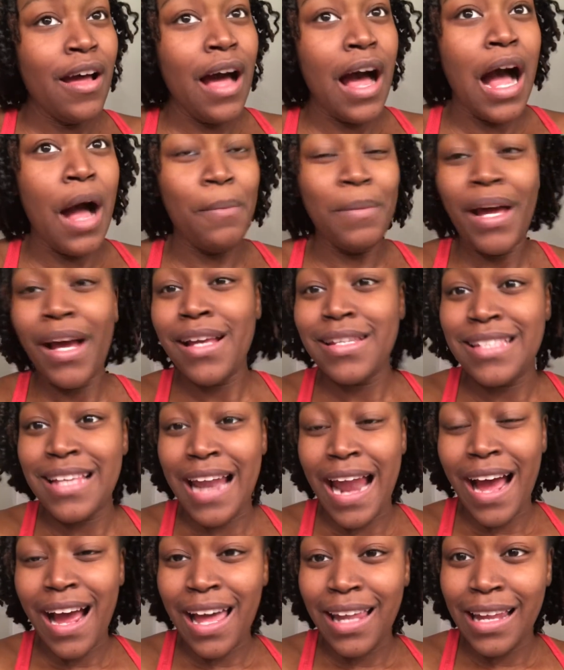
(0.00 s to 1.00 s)
Like I
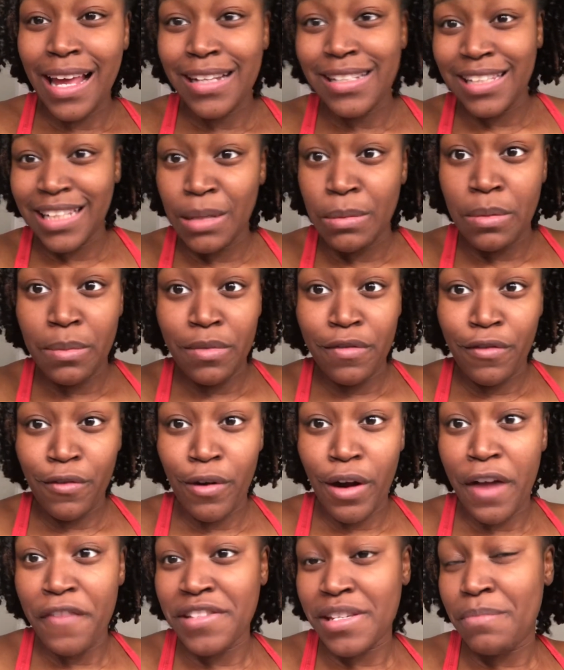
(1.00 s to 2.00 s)
said, I collect a little bit
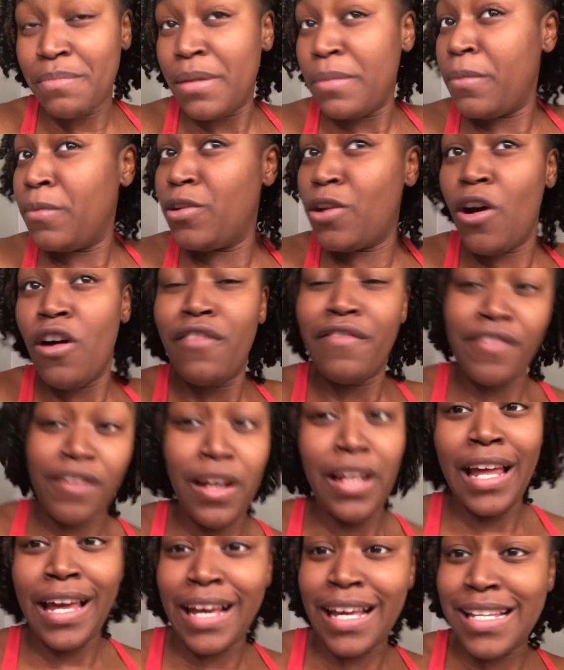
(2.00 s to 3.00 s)
before. If some people don't
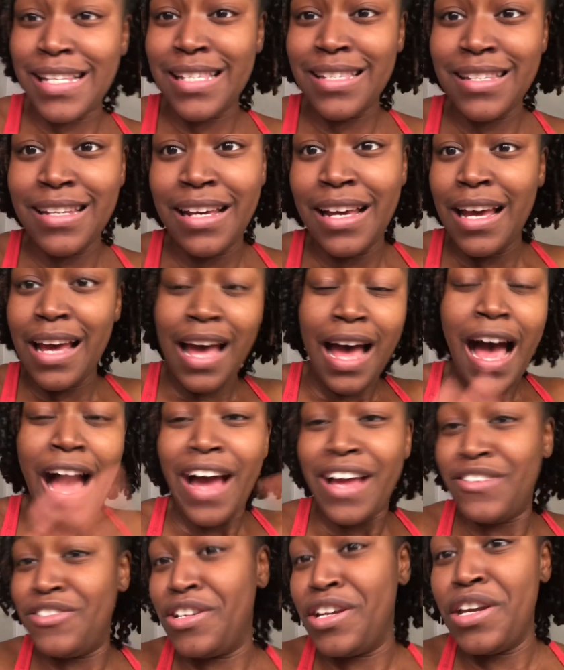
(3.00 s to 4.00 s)
feel like it's
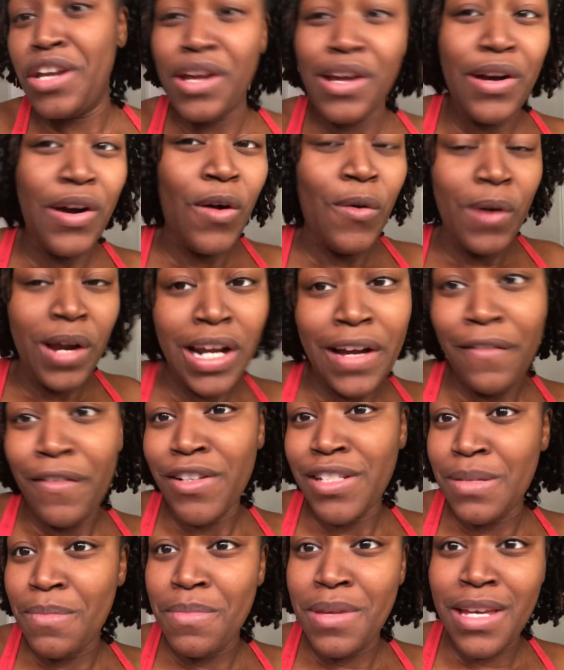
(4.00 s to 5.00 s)
hygienic or whatever
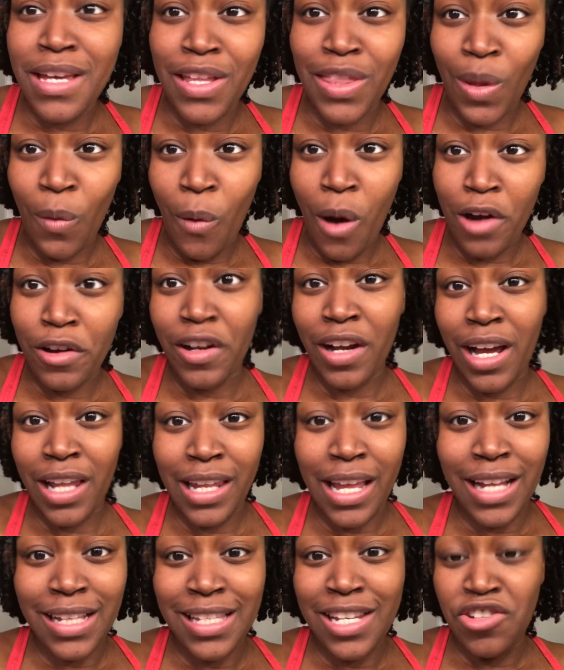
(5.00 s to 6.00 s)
to be in the water and
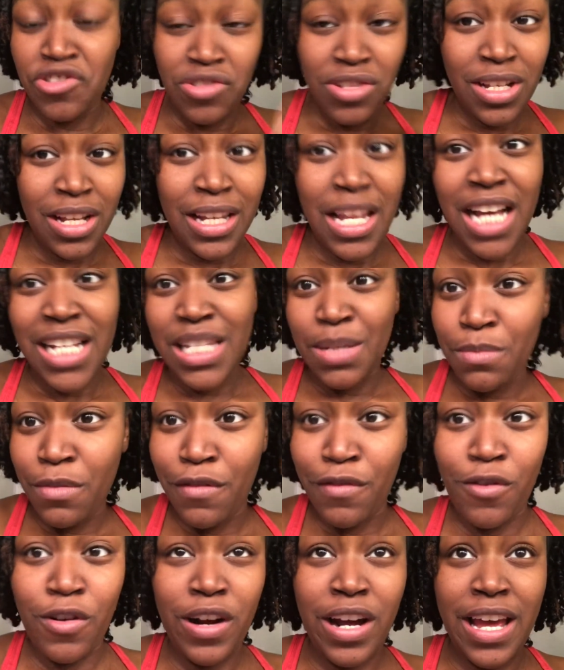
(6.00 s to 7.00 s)
collect it, just collect it
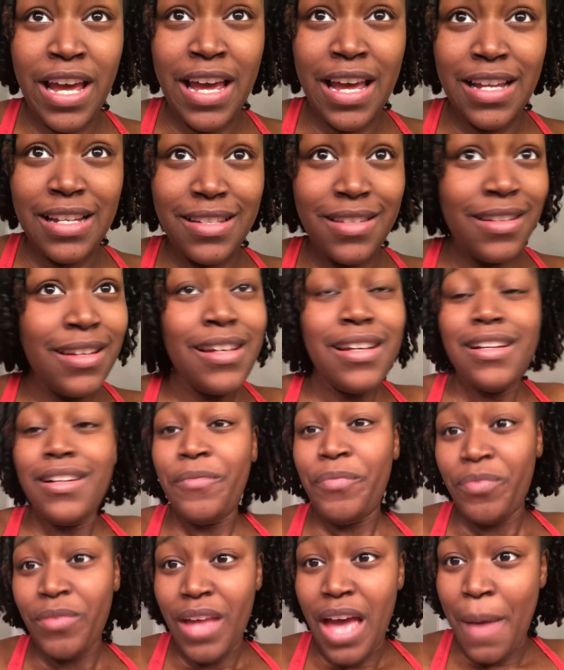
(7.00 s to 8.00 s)
beforehand
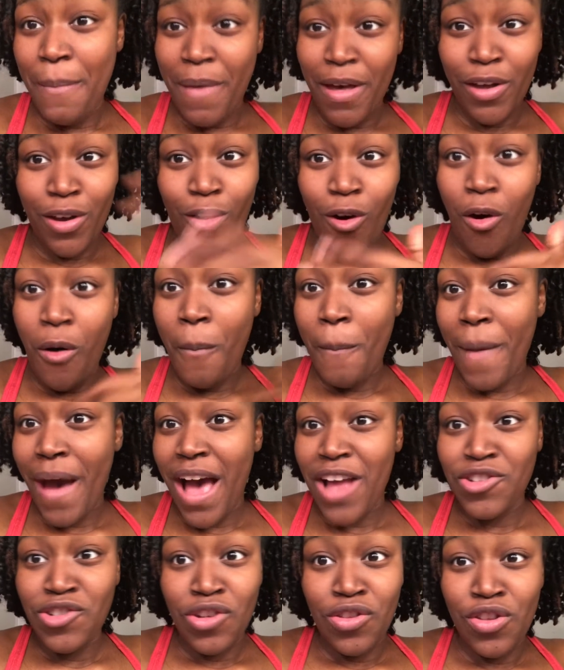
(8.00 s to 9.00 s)
and make your own
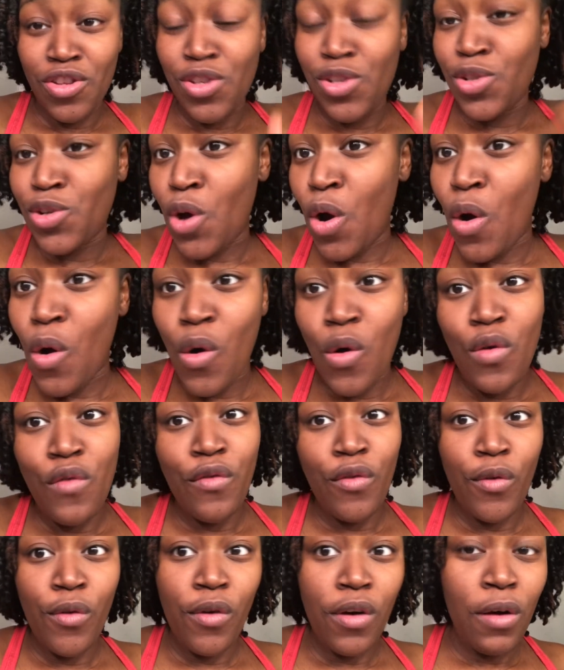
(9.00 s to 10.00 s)
batch on the
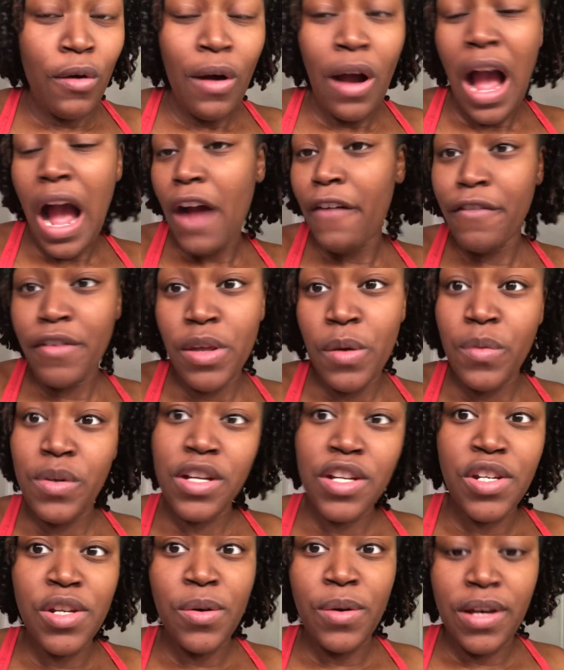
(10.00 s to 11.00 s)
stove or however you
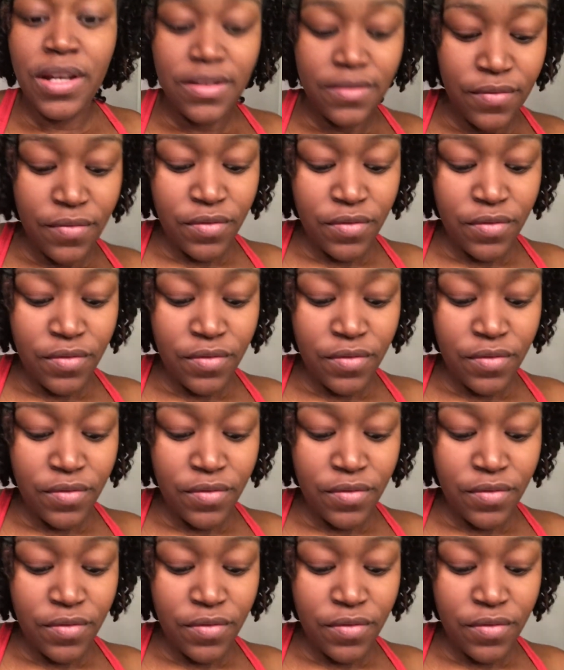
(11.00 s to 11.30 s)
want to do it.